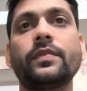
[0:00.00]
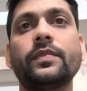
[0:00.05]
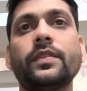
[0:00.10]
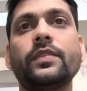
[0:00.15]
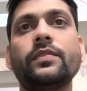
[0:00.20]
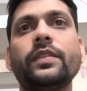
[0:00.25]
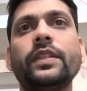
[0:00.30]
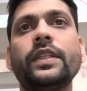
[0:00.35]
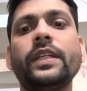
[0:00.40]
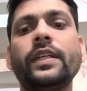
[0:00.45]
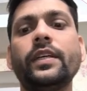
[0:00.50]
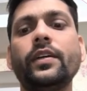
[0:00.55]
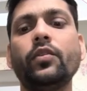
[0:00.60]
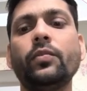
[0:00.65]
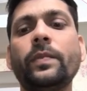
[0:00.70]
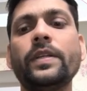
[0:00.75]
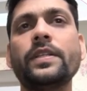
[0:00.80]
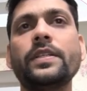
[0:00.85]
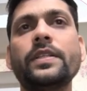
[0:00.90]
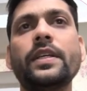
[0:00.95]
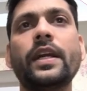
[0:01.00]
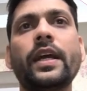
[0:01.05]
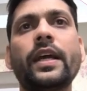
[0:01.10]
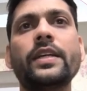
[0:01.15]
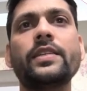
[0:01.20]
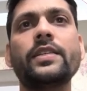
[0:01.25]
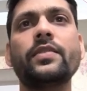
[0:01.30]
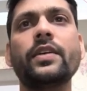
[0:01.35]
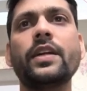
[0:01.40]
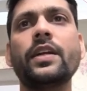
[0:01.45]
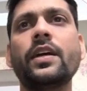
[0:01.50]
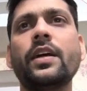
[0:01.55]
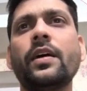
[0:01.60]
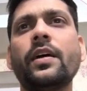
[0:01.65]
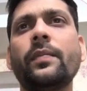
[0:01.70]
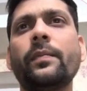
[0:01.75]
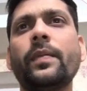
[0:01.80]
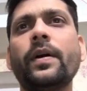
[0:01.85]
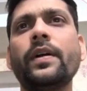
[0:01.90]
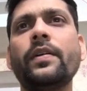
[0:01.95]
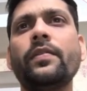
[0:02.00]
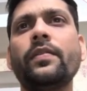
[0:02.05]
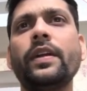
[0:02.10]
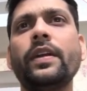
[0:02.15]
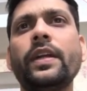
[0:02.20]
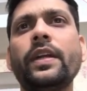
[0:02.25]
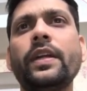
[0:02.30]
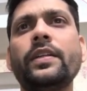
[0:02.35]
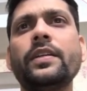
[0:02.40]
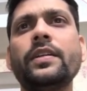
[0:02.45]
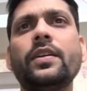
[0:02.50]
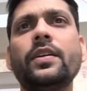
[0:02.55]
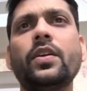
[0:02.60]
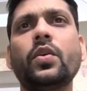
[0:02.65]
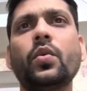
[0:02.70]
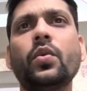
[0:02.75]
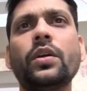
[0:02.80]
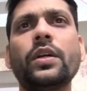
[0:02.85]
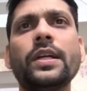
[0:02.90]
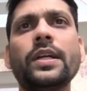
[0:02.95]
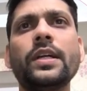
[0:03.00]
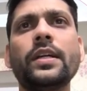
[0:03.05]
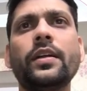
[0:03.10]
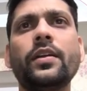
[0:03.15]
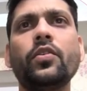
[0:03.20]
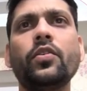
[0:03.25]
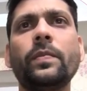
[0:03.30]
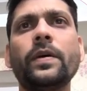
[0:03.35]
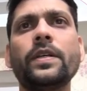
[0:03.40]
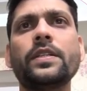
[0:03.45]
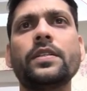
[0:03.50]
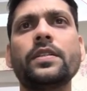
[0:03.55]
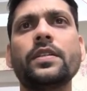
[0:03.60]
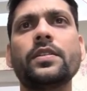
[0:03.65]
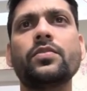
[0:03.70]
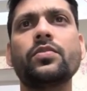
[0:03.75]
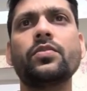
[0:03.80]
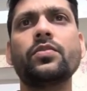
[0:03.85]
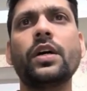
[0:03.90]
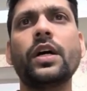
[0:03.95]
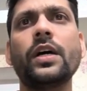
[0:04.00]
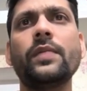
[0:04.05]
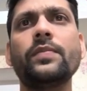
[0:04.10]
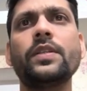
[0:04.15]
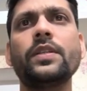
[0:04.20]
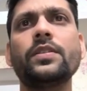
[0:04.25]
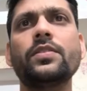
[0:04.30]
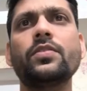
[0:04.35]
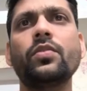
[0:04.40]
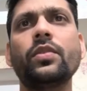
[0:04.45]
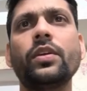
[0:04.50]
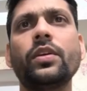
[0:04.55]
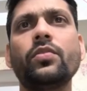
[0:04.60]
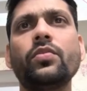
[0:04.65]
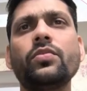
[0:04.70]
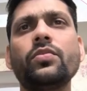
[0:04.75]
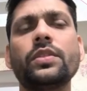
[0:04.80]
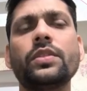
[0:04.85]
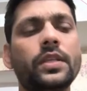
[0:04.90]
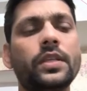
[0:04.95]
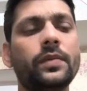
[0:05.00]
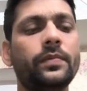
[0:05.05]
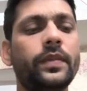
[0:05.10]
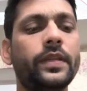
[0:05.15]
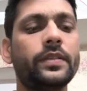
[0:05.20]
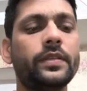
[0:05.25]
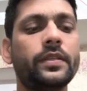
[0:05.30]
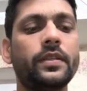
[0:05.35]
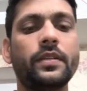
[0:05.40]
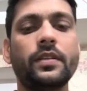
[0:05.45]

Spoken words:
We need new passenger as well, but we need the total new passenger. So I'm just going to sum this.